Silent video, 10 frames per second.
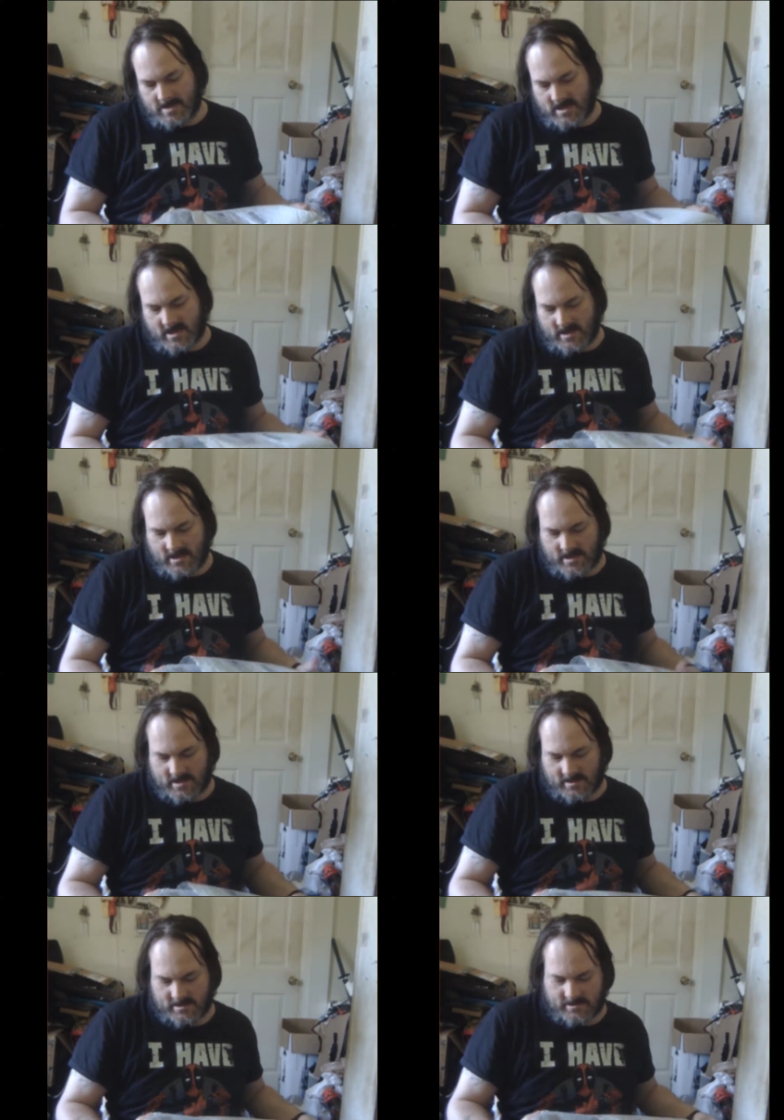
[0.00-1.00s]

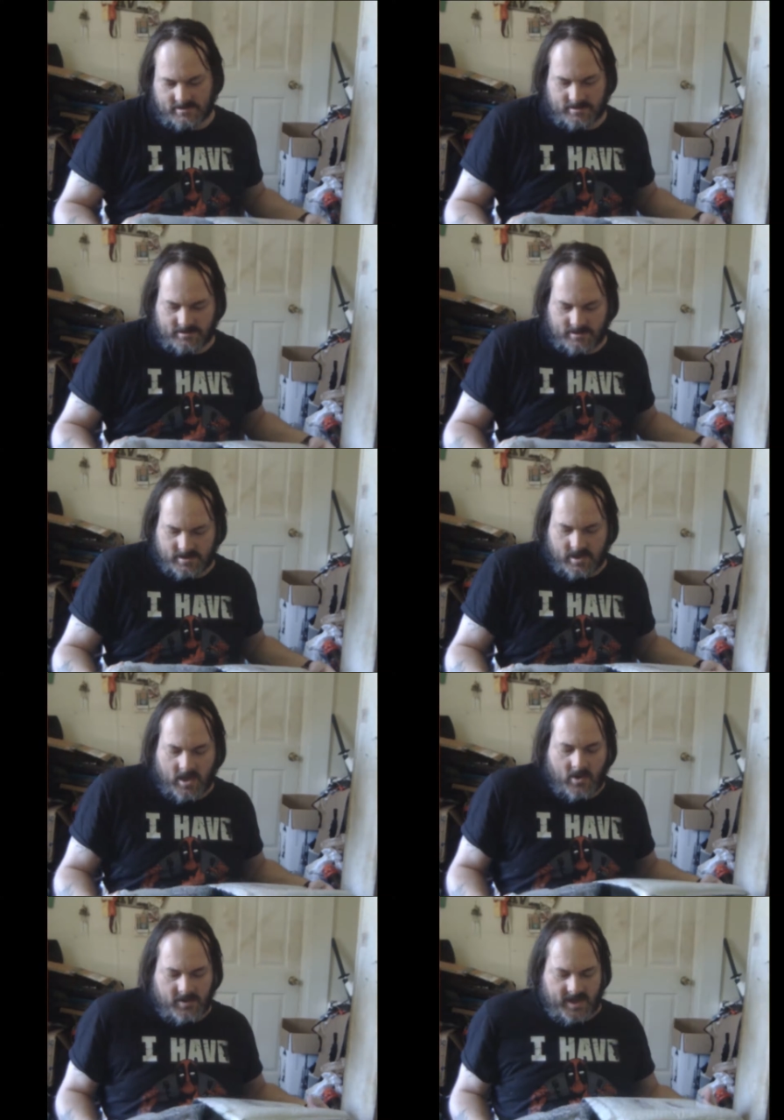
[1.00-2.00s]
ah,
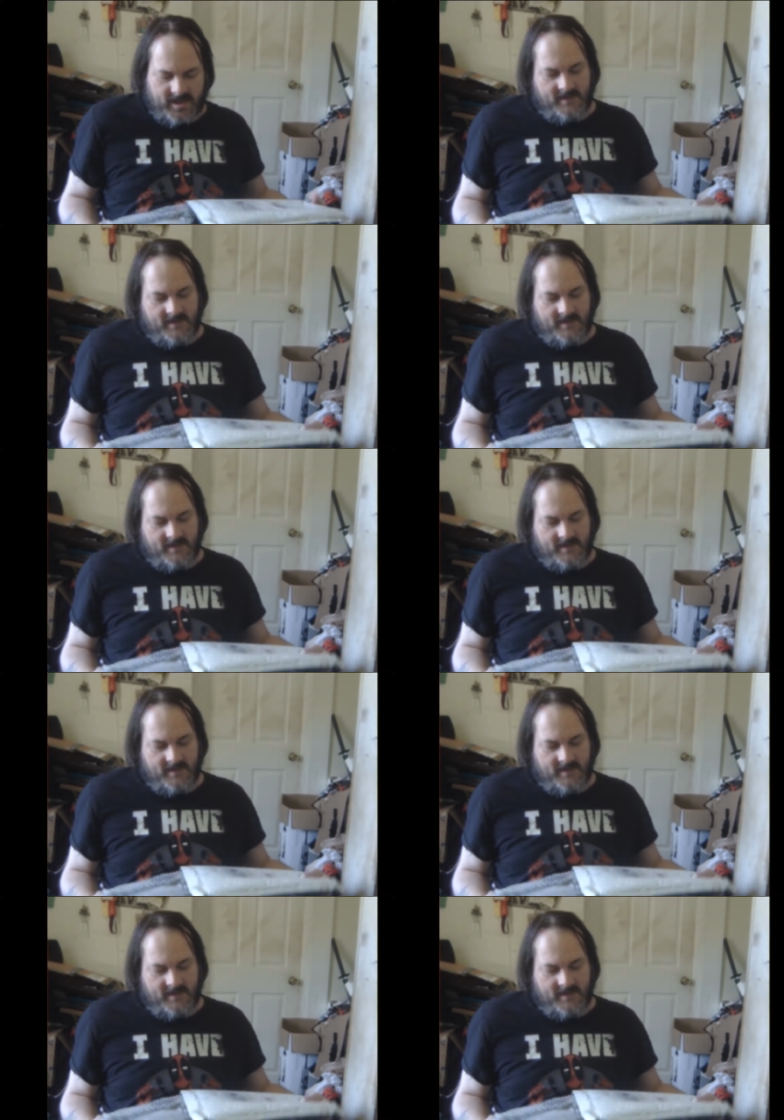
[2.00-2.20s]
okay.